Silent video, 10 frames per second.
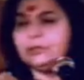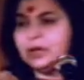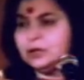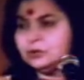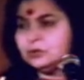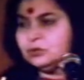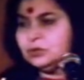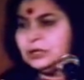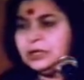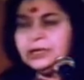of the household,
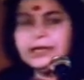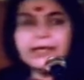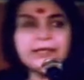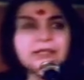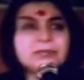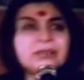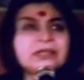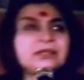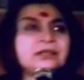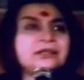like this
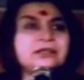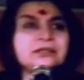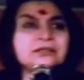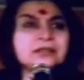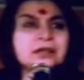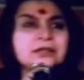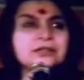Mother Earth is.